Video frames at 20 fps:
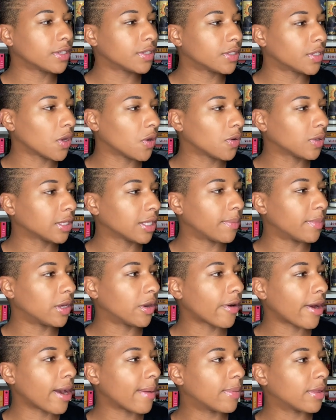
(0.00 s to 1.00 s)
so let me
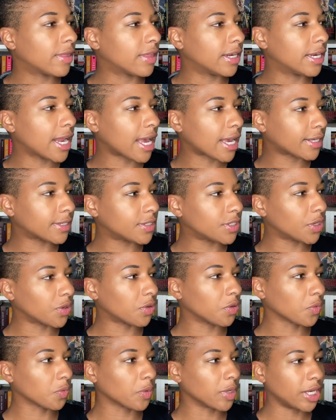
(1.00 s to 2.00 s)
grab the next
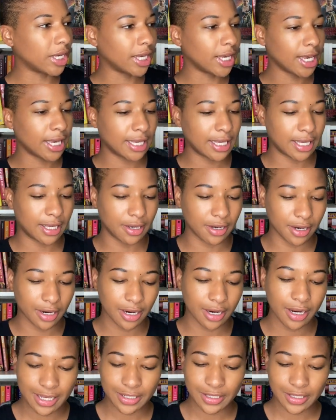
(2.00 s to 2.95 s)
3 here.